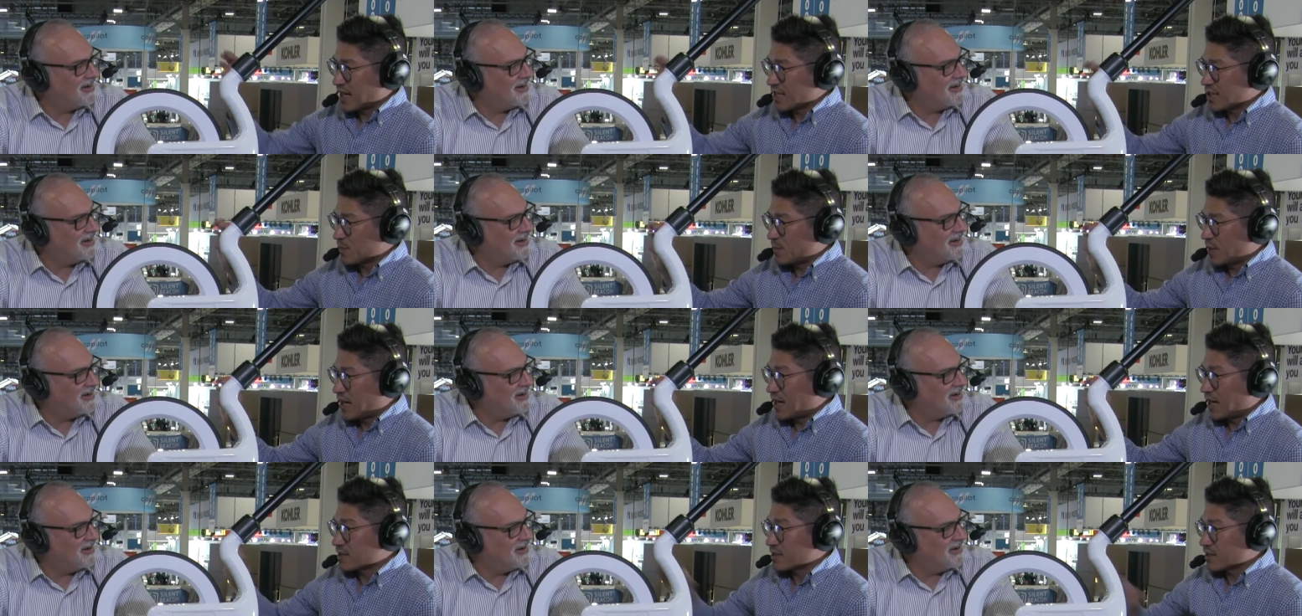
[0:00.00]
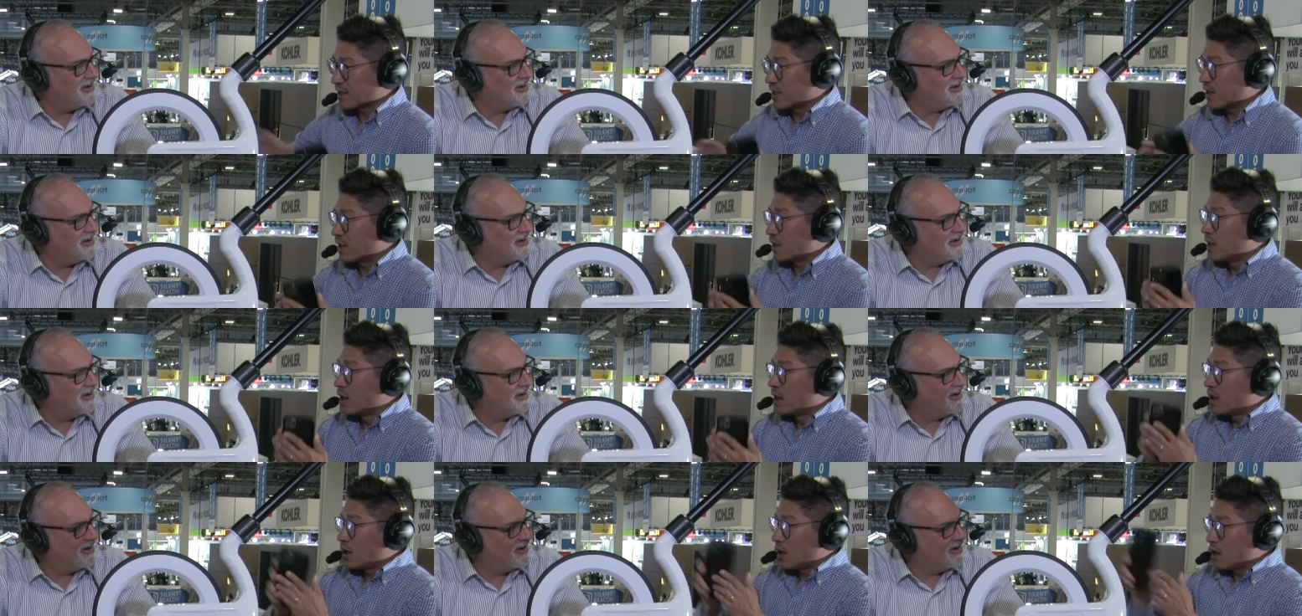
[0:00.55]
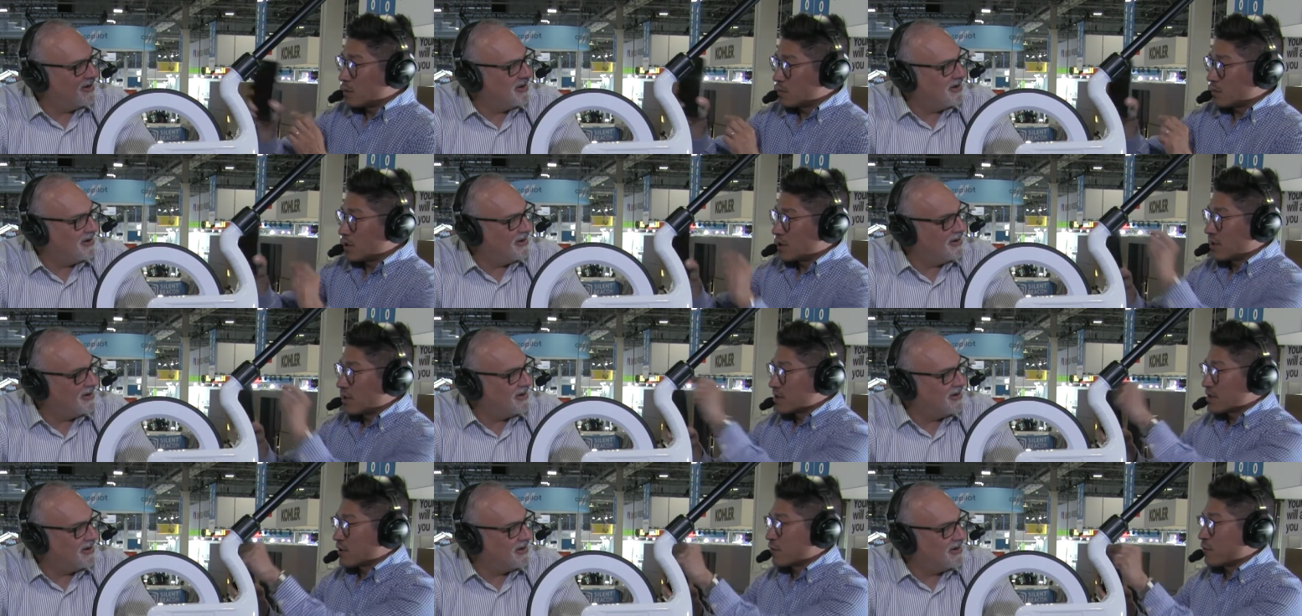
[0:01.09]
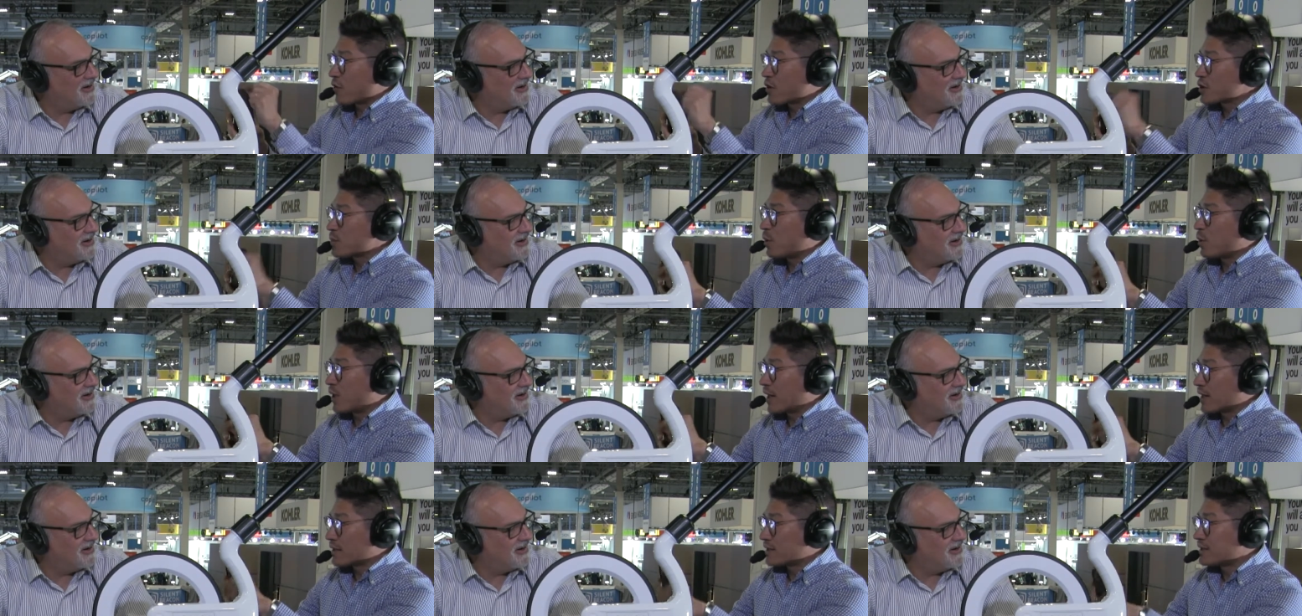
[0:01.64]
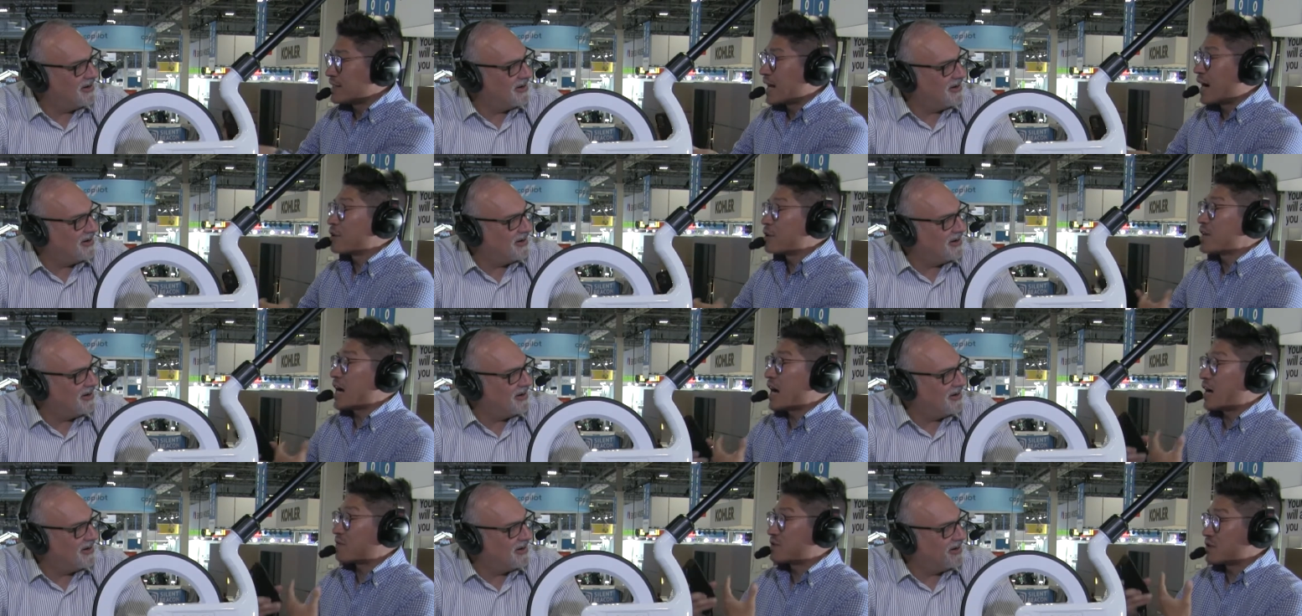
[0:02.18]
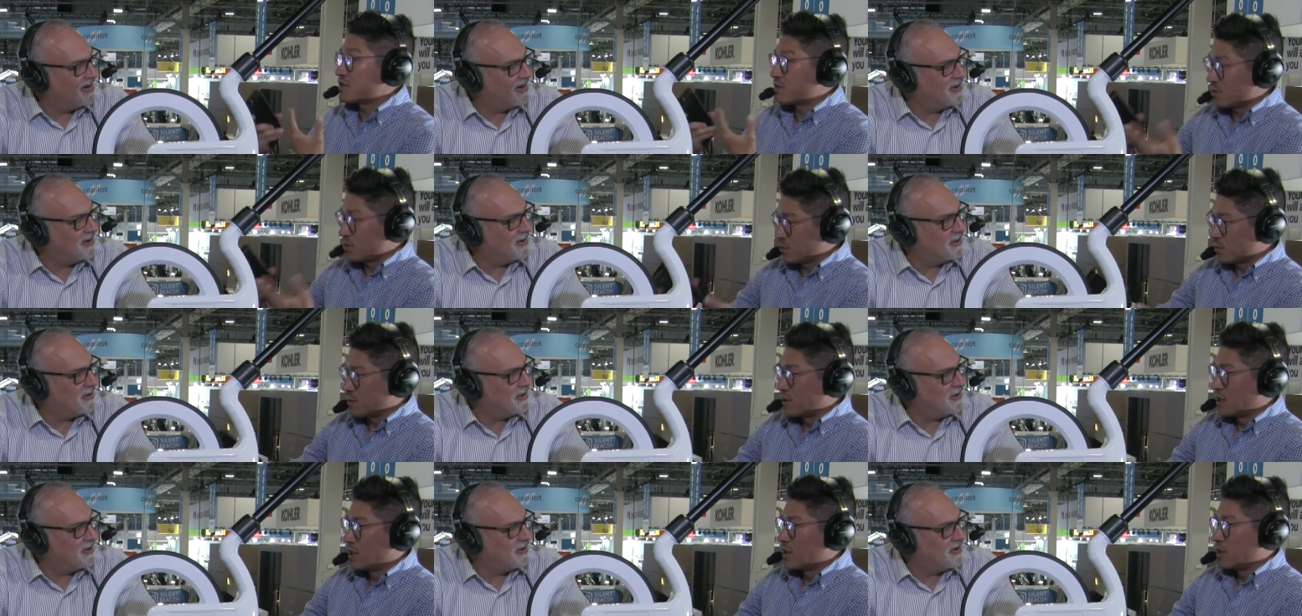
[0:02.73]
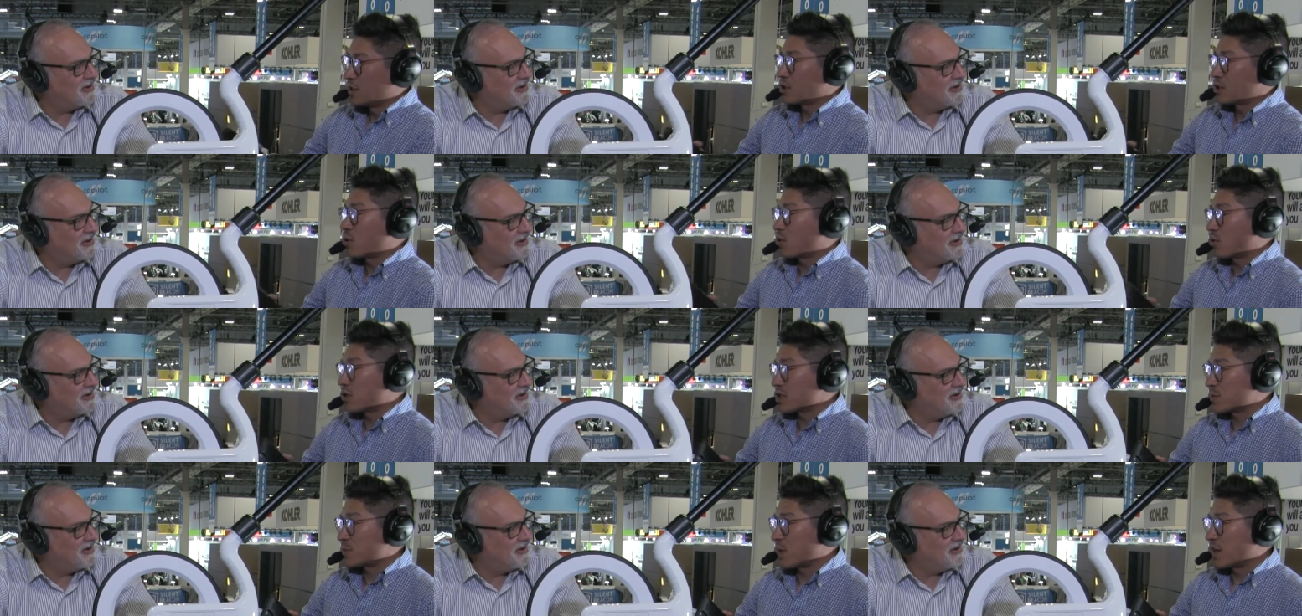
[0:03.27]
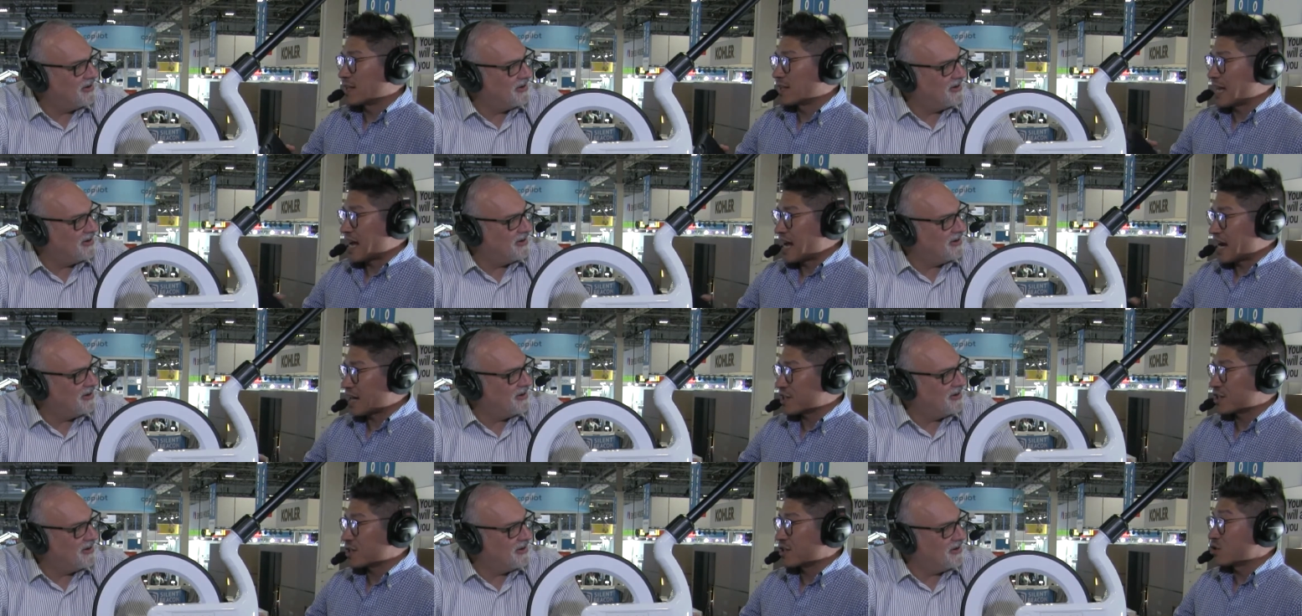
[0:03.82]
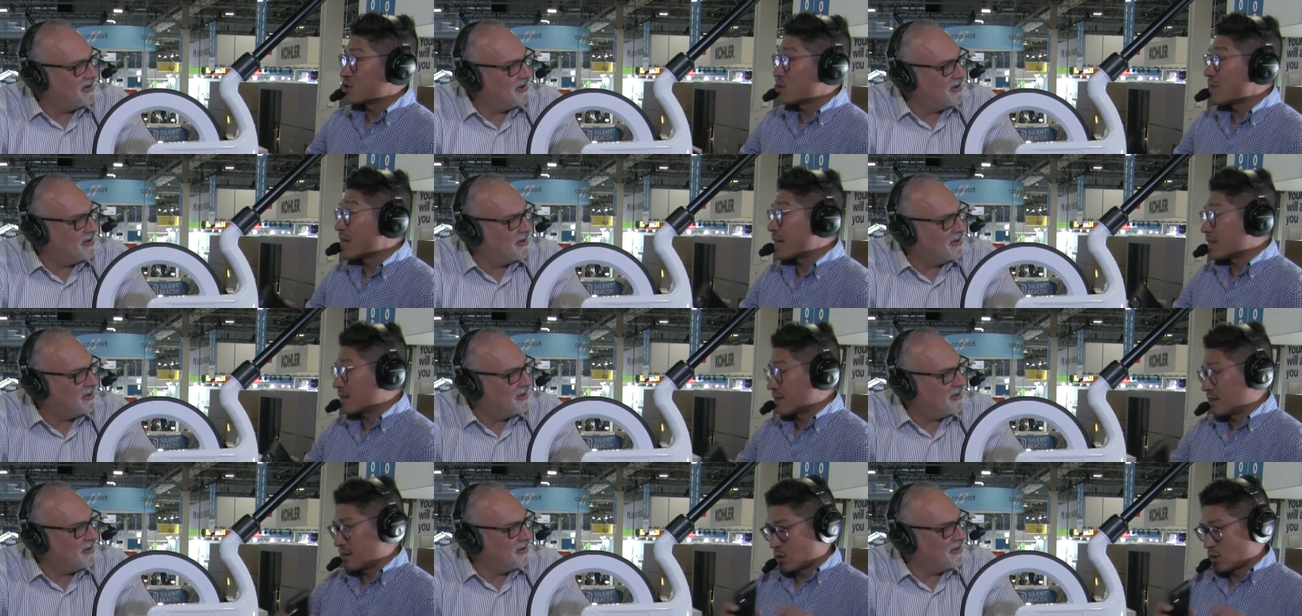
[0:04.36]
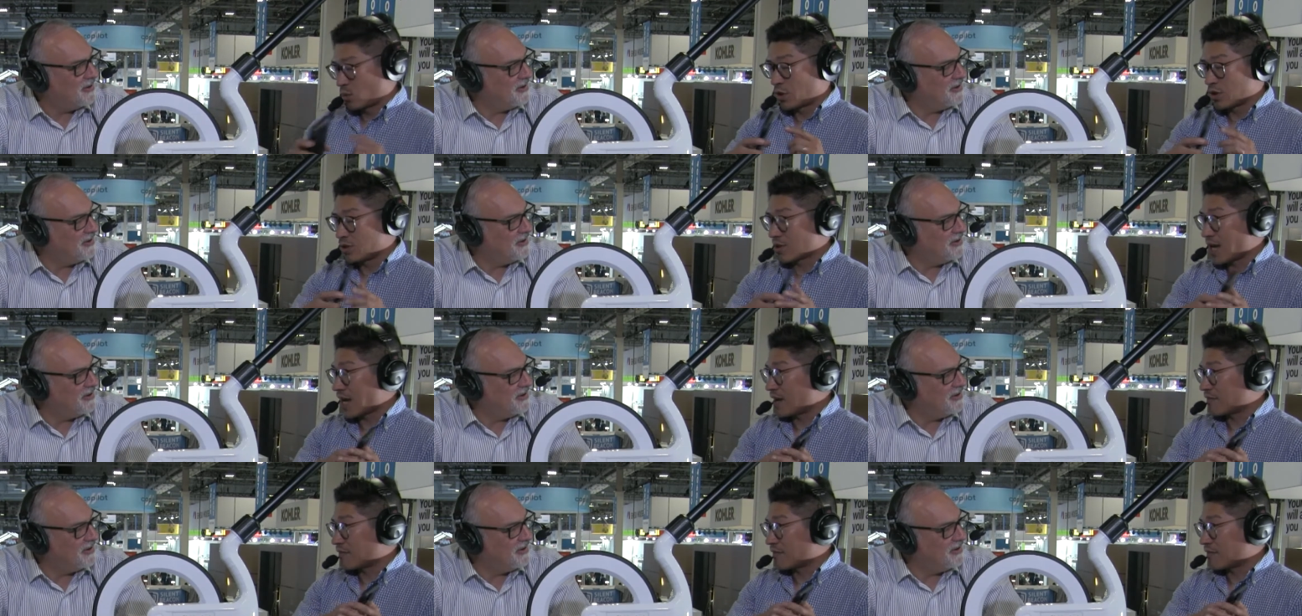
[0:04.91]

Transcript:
Speaker 1: spots and go, oh, here's the first point. Now you have to do the corresponding action to make what you have